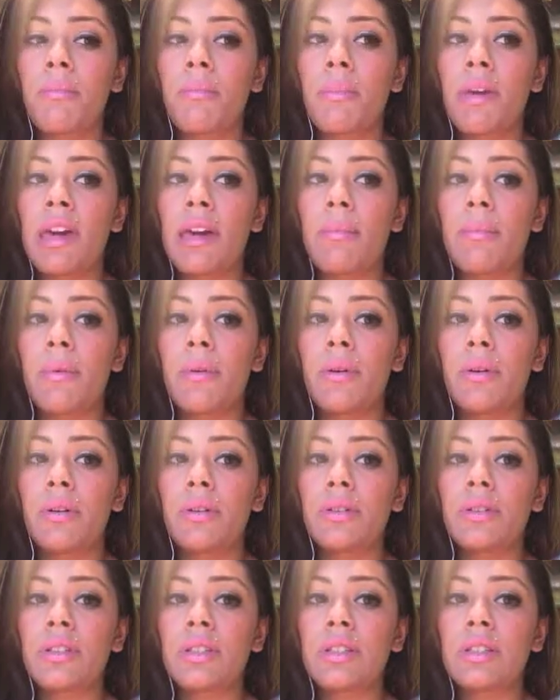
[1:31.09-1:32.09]

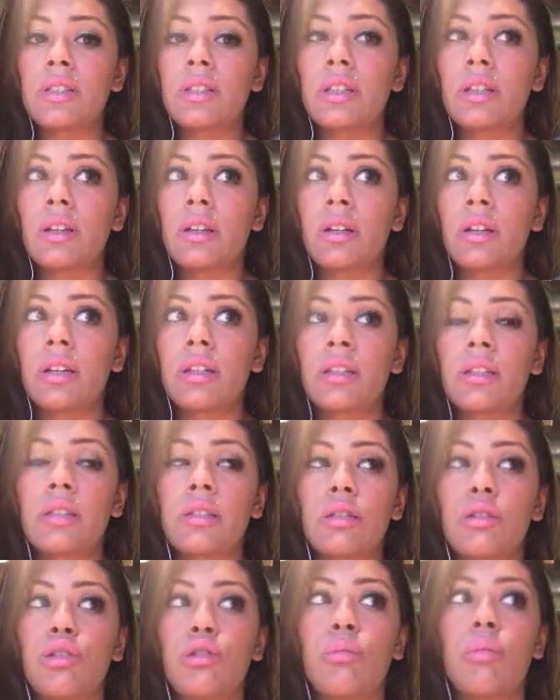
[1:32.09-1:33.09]
people still
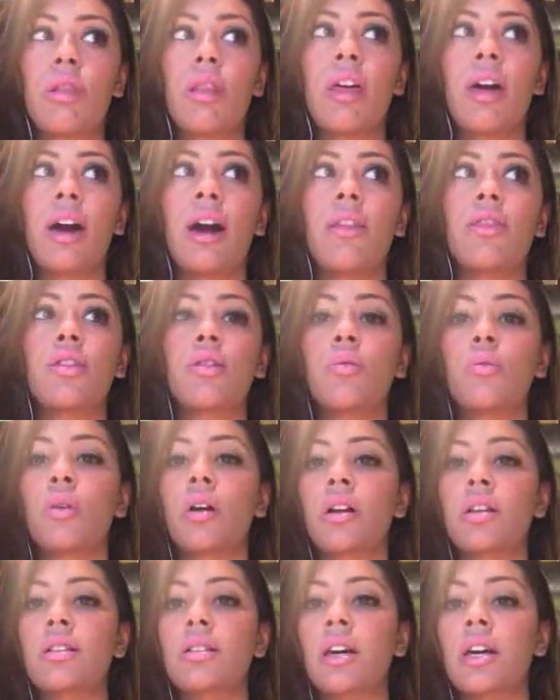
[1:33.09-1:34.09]
assume that the
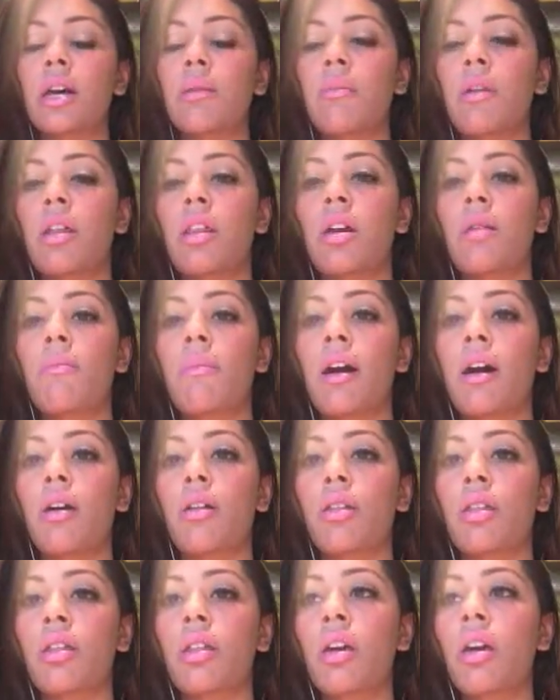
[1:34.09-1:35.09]
words that come out of their
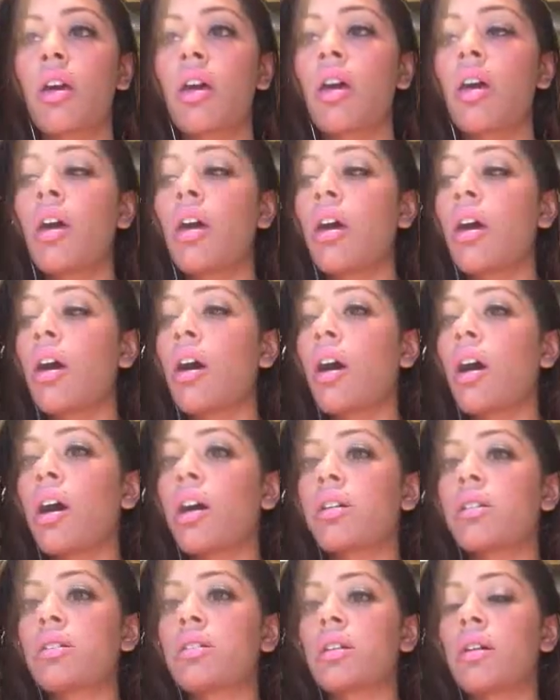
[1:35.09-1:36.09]
mouth
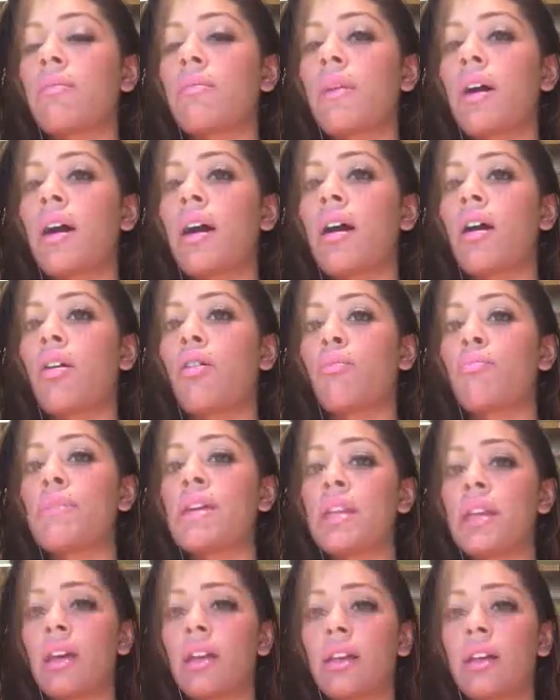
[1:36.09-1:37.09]
are somehow
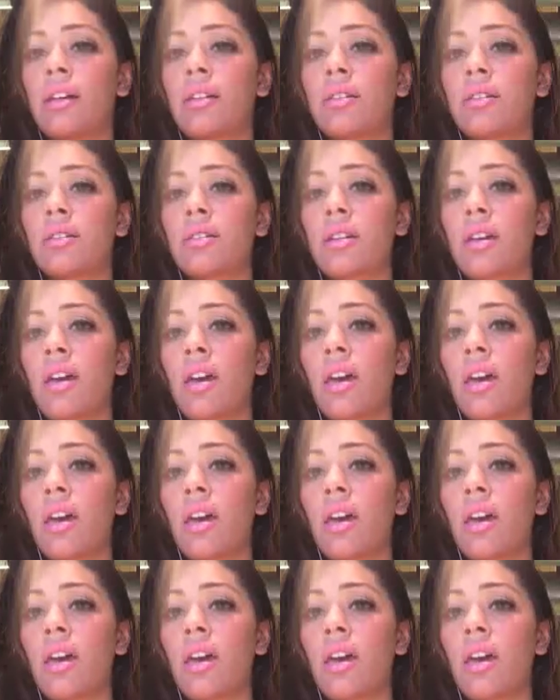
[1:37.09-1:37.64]
meaningless.